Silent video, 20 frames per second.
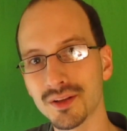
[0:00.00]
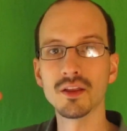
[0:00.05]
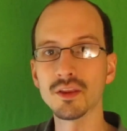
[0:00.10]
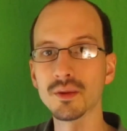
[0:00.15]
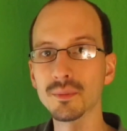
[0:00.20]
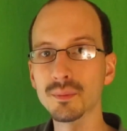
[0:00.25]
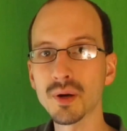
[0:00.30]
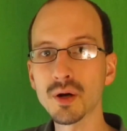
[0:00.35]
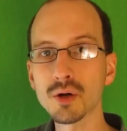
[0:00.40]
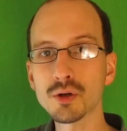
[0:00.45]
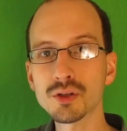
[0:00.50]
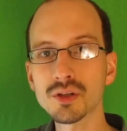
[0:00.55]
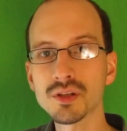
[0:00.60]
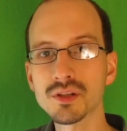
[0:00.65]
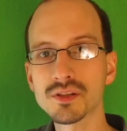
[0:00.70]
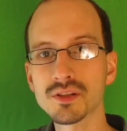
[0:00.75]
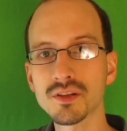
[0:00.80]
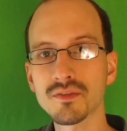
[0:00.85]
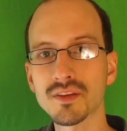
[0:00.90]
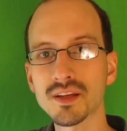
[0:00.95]
The
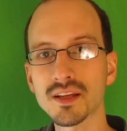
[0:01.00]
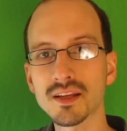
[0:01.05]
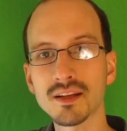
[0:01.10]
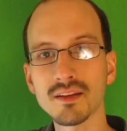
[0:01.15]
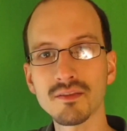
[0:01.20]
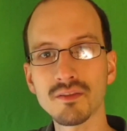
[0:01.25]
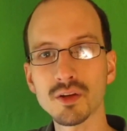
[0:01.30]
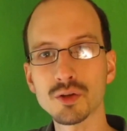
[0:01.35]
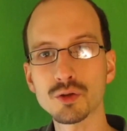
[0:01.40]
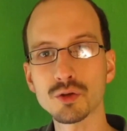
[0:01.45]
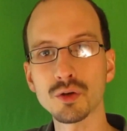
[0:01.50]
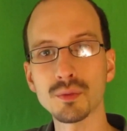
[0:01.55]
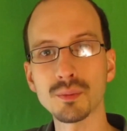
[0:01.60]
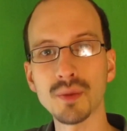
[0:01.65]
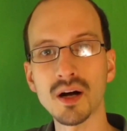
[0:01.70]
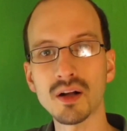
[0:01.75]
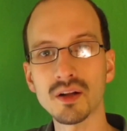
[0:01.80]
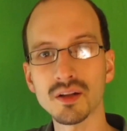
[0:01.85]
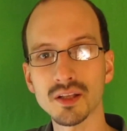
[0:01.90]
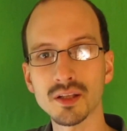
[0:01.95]
motions of the individual
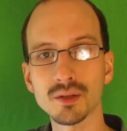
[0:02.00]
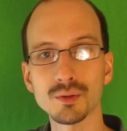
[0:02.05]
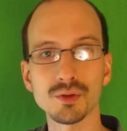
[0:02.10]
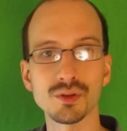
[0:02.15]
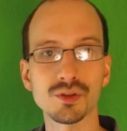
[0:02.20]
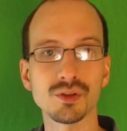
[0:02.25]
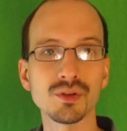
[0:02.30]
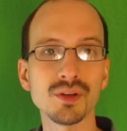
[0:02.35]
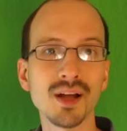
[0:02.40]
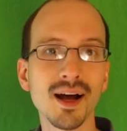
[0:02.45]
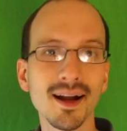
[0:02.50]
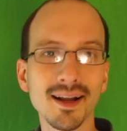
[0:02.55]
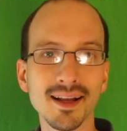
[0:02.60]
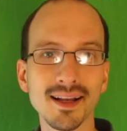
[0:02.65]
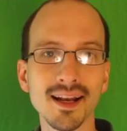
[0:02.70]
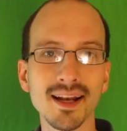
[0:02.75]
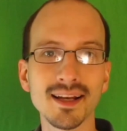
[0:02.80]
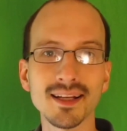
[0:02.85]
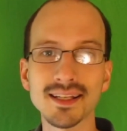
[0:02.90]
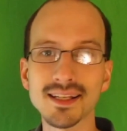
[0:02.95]
molecules do not get
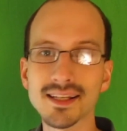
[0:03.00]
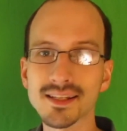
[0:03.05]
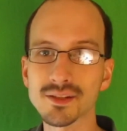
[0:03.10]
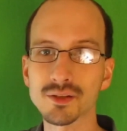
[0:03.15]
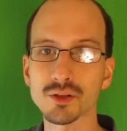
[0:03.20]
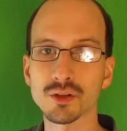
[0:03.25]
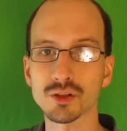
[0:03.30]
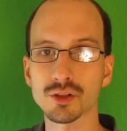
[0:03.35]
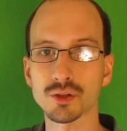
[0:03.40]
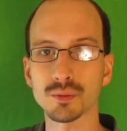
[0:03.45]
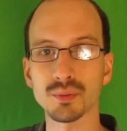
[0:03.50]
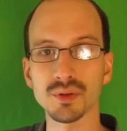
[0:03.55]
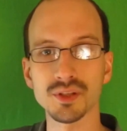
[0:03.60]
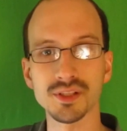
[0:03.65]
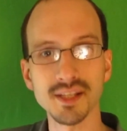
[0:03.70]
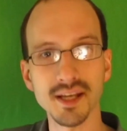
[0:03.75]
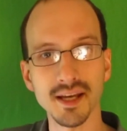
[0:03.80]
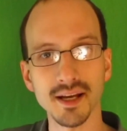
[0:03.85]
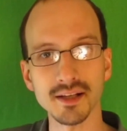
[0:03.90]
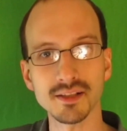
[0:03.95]
any easier to
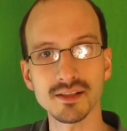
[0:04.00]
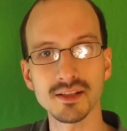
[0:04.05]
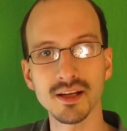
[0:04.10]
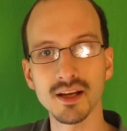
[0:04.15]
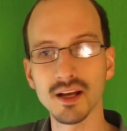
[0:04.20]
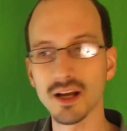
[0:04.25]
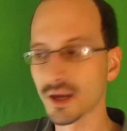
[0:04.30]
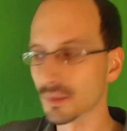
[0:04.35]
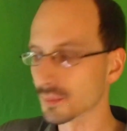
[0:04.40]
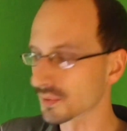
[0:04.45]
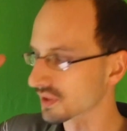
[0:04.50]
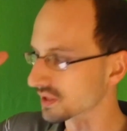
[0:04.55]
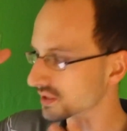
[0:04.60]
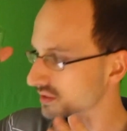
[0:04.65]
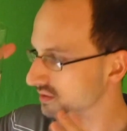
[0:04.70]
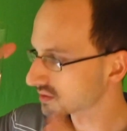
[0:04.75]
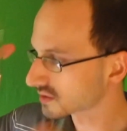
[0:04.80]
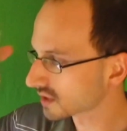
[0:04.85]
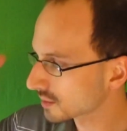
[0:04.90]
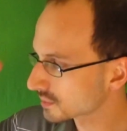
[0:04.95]
predict, but the
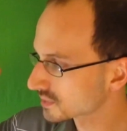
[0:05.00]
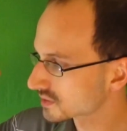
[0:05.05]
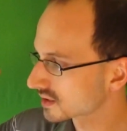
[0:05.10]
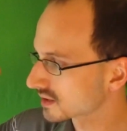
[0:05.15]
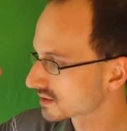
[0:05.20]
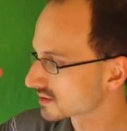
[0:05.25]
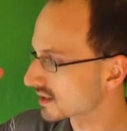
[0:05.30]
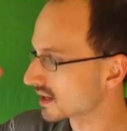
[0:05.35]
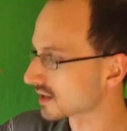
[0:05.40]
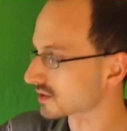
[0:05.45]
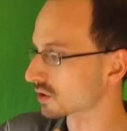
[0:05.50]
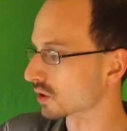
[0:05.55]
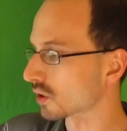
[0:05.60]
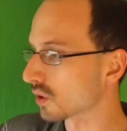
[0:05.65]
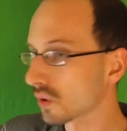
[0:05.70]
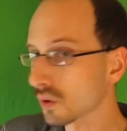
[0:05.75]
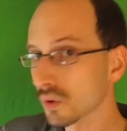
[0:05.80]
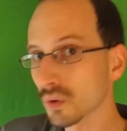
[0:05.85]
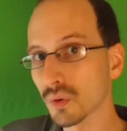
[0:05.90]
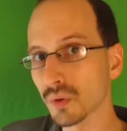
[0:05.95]
substance as a
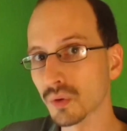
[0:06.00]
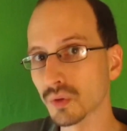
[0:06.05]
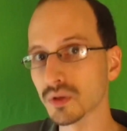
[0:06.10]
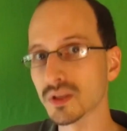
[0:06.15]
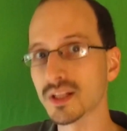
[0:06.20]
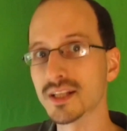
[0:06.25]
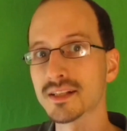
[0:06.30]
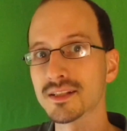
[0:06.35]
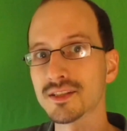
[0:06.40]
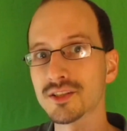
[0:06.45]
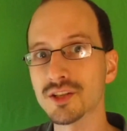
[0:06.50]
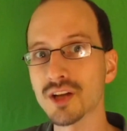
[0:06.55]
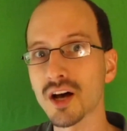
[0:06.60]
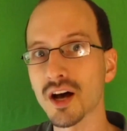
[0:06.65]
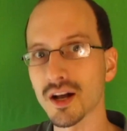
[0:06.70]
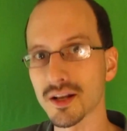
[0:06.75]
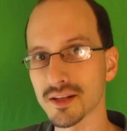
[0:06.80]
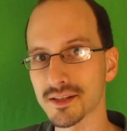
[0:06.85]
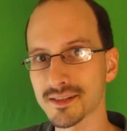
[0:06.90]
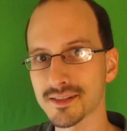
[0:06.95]
whole
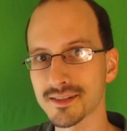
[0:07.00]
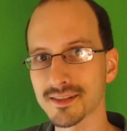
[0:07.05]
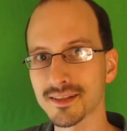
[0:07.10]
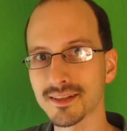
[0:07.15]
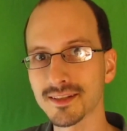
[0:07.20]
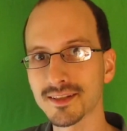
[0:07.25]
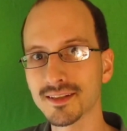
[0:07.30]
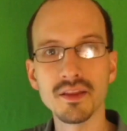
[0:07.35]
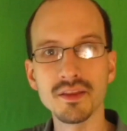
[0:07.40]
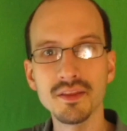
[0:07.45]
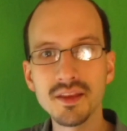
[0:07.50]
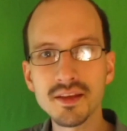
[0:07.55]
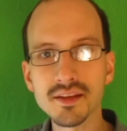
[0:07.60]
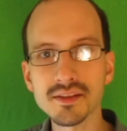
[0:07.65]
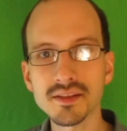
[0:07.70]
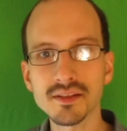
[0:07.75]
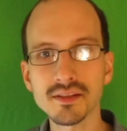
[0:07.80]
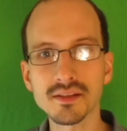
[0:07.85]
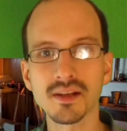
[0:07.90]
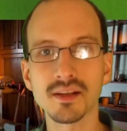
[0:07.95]
does.
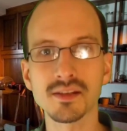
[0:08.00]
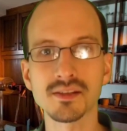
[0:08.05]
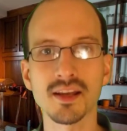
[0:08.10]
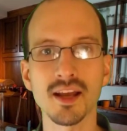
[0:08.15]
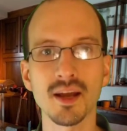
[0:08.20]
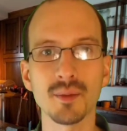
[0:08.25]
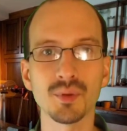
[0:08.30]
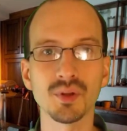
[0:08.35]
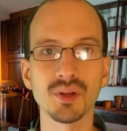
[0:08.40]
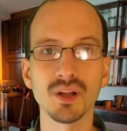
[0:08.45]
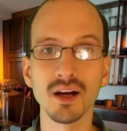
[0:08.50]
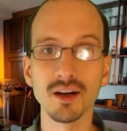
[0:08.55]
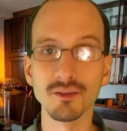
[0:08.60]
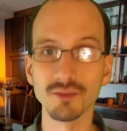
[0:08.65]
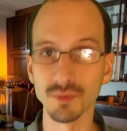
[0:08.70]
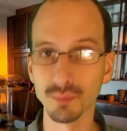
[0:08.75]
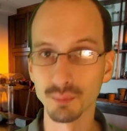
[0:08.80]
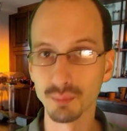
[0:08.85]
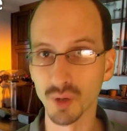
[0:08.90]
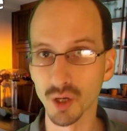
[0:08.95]
This is an example of
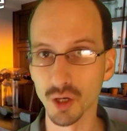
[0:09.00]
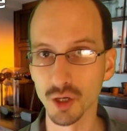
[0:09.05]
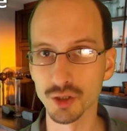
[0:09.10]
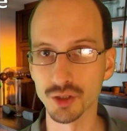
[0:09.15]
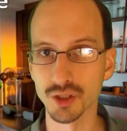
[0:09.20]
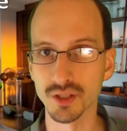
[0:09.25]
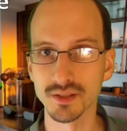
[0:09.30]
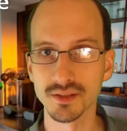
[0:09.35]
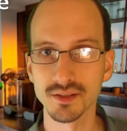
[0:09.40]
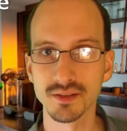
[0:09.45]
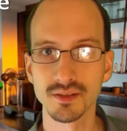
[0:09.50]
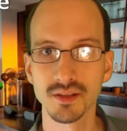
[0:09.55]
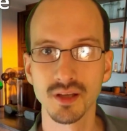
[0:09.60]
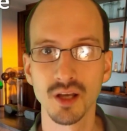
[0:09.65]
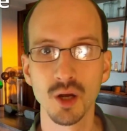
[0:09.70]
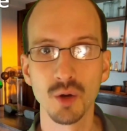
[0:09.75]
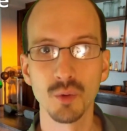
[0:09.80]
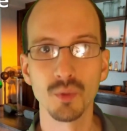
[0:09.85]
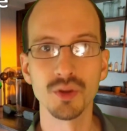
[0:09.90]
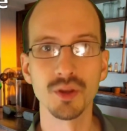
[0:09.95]
emergence,
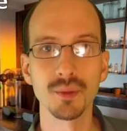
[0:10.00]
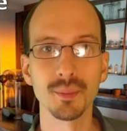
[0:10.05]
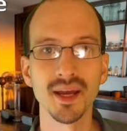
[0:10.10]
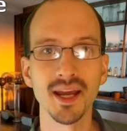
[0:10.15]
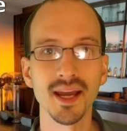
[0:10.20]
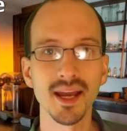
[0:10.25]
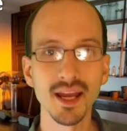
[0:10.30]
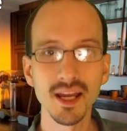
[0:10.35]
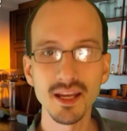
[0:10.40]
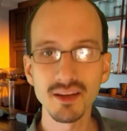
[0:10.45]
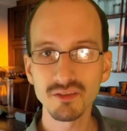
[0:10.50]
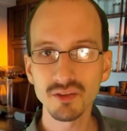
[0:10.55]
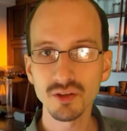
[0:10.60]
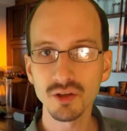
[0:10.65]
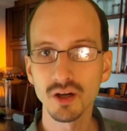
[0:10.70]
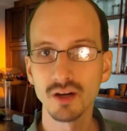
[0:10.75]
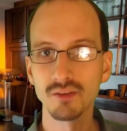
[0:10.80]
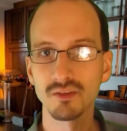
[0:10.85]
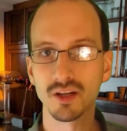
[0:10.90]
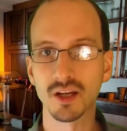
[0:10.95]
when the behavior
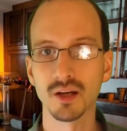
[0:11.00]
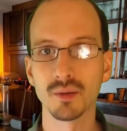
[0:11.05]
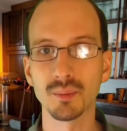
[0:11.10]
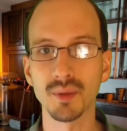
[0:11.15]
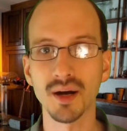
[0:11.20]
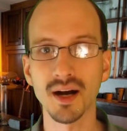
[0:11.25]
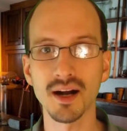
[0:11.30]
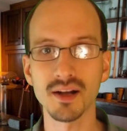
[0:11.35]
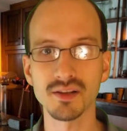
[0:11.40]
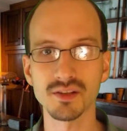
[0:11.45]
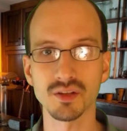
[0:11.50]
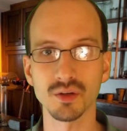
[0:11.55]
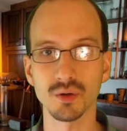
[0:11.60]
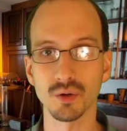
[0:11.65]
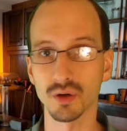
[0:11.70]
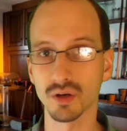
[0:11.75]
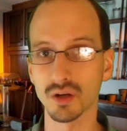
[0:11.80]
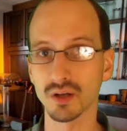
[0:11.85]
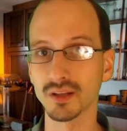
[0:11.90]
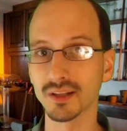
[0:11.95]
of a composite
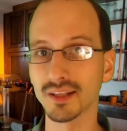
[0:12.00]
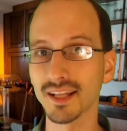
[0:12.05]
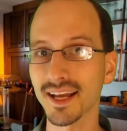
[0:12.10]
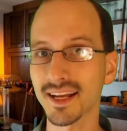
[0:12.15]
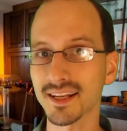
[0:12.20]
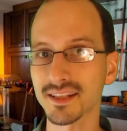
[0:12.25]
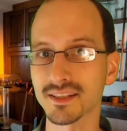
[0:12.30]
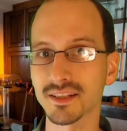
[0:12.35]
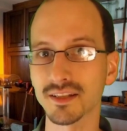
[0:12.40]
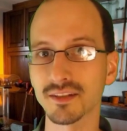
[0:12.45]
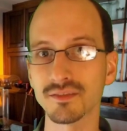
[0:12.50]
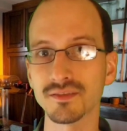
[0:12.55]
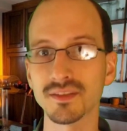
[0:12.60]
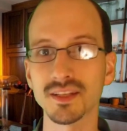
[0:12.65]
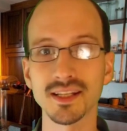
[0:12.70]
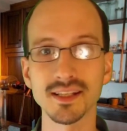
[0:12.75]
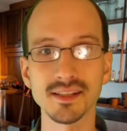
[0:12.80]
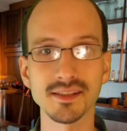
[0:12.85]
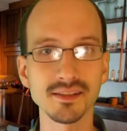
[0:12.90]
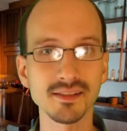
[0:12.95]
or collective
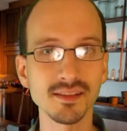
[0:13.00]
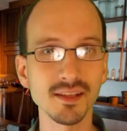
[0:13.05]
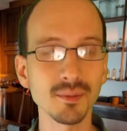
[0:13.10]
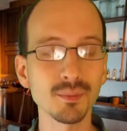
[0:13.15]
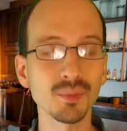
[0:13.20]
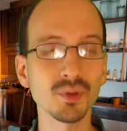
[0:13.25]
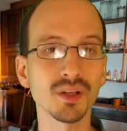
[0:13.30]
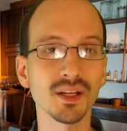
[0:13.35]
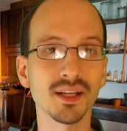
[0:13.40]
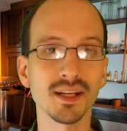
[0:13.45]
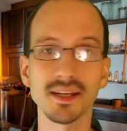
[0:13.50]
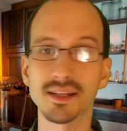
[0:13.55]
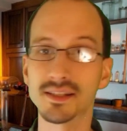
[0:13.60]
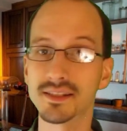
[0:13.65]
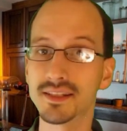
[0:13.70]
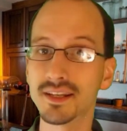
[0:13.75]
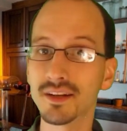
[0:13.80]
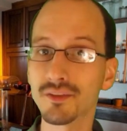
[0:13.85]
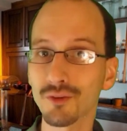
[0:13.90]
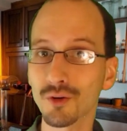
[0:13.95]
is simple in a
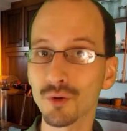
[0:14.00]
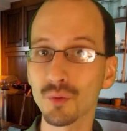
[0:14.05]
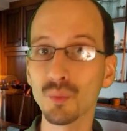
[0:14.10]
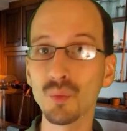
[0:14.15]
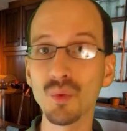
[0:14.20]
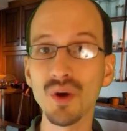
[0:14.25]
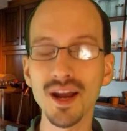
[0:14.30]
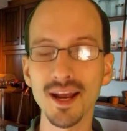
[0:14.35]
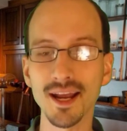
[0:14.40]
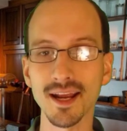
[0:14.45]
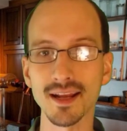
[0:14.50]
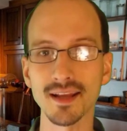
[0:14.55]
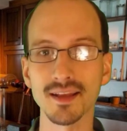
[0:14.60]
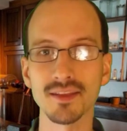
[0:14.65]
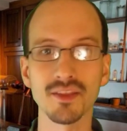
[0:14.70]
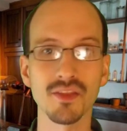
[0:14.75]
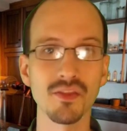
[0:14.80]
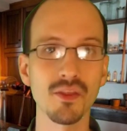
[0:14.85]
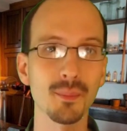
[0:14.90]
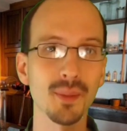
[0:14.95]
different way
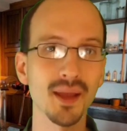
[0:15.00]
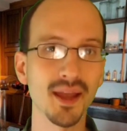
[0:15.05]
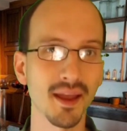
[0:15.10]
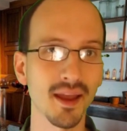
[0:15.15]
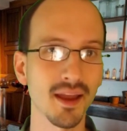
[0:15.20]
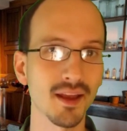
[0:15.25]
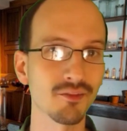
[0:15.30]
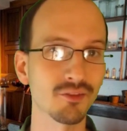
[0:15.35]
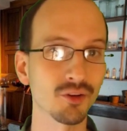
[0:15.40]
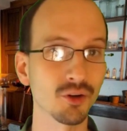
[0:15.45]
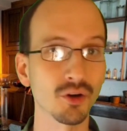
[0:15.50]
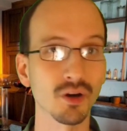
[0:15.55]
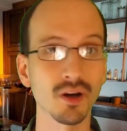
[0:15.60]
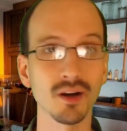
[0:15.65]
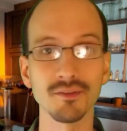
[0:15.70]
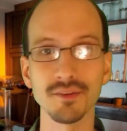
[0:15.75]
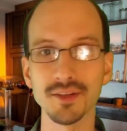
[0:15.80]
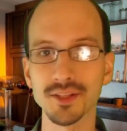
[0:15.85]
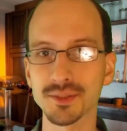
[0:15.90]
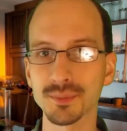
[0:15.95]
than the behavior
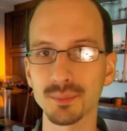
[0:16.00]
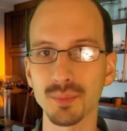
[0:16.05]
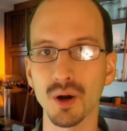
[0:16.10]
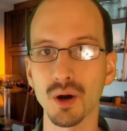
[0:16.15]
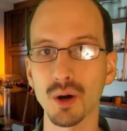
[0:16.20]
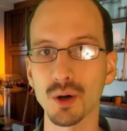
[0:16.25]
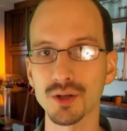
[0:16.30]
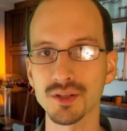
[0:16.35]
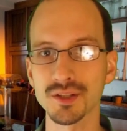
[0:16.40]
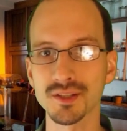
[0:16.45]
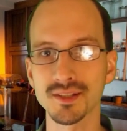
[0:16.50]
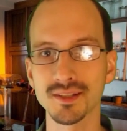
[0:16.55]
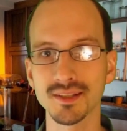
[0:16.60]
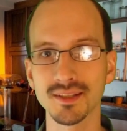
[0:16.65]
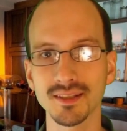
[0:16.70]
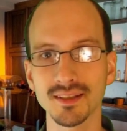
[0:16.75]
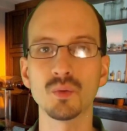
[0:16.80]
of its parts.